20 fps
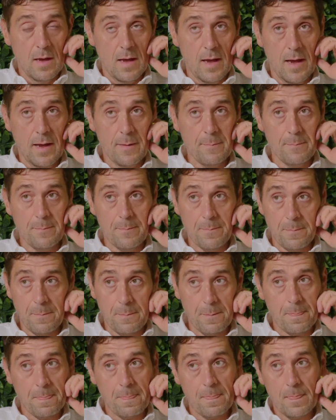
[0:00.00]
I
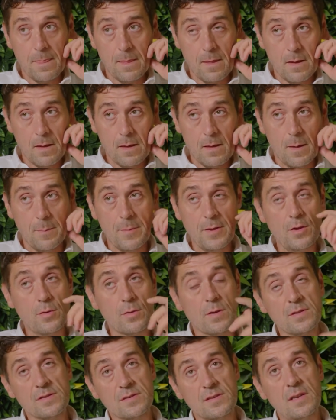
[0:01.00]
mean, you
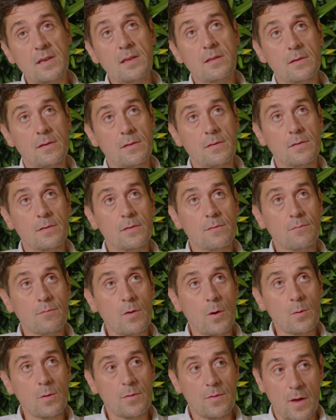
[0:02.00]
can see that the
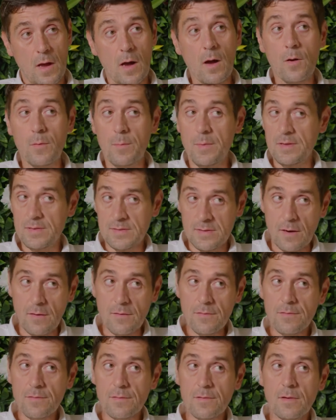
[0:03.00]
role of the home
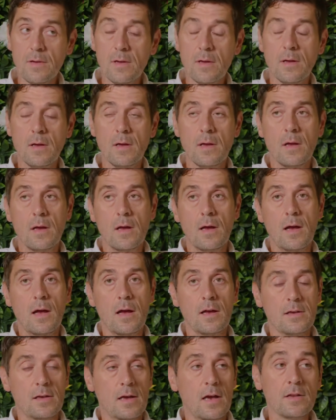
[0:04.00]
itself
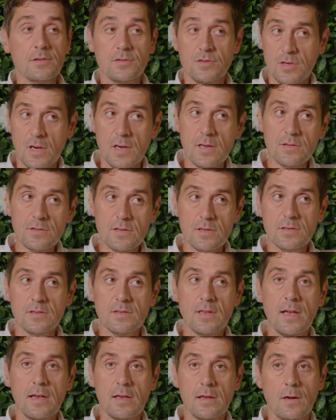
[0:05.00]
has changed. It's
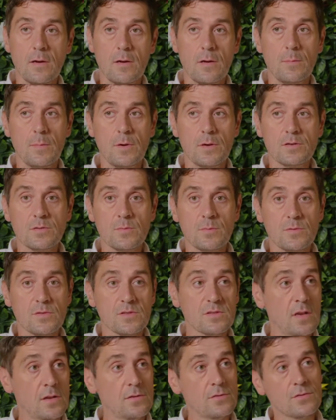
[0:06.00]
taken on a much more
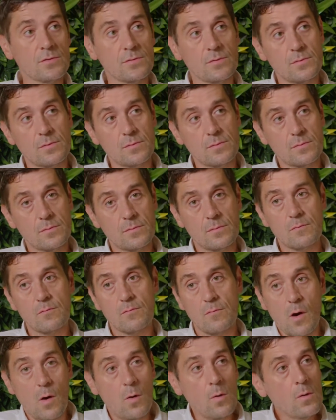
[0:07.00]
central
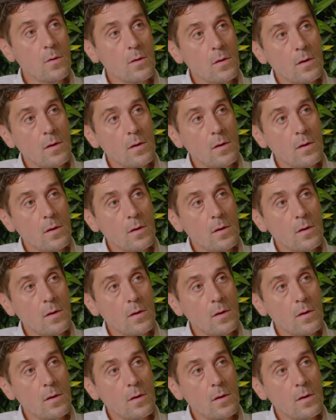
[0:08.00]
role.